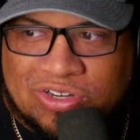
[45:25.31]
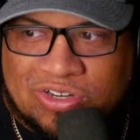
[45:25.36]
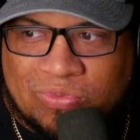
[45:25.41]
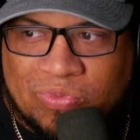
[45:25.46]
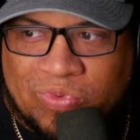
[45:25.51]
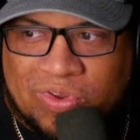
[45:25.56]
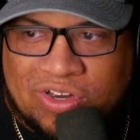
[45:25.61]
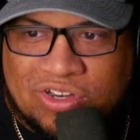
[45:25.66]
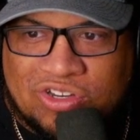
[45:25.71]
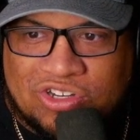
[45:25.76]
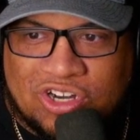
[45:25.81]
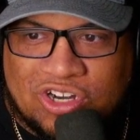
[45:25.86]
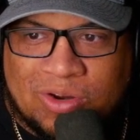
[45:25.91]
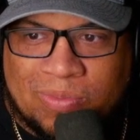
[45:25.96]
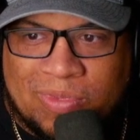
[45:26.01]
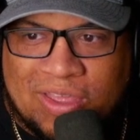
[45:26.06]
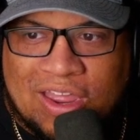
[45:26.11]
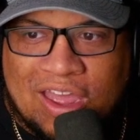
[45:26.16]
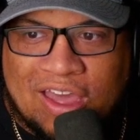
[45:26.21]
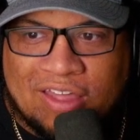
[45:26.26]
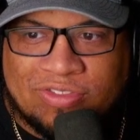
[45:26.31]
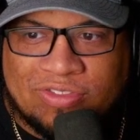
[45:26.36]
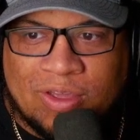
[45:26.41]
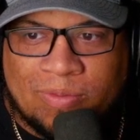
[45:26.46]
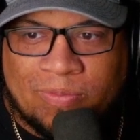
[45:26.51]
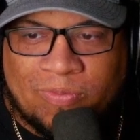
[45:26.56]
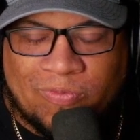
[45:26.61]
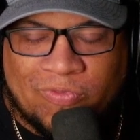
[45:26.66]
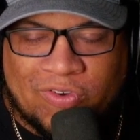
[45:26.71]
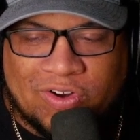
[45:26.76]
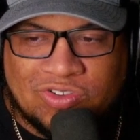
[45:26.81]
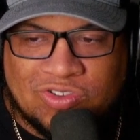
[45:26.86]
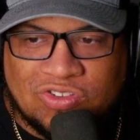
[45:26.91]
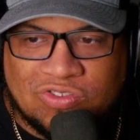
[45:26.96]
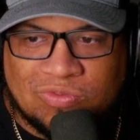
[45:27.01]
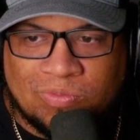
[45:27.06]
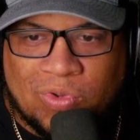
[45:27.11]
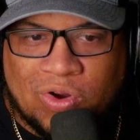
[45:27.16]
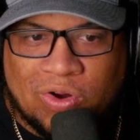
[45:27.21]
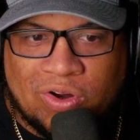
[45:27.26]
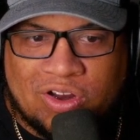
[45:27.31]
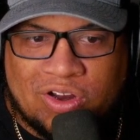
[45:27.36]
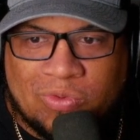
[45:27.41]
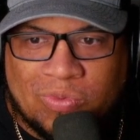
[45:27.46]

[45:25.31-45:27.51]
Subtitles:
when Jeremy got there versus Mark. Was